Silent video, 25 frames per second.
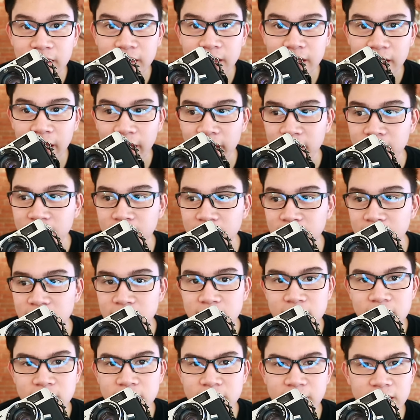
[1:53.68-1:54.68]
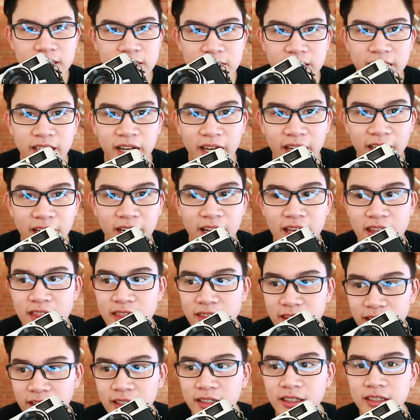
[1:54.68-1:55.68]
in 1969, I
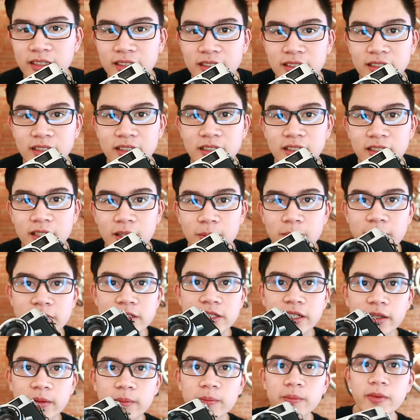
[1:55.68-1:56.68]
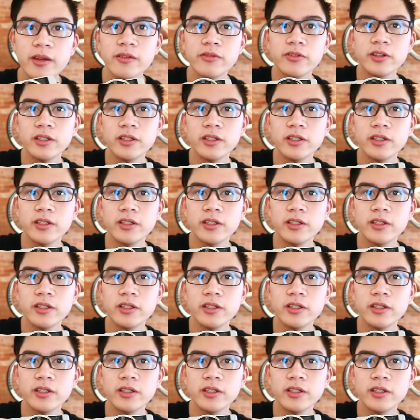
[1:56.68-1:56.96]
think. Let me check my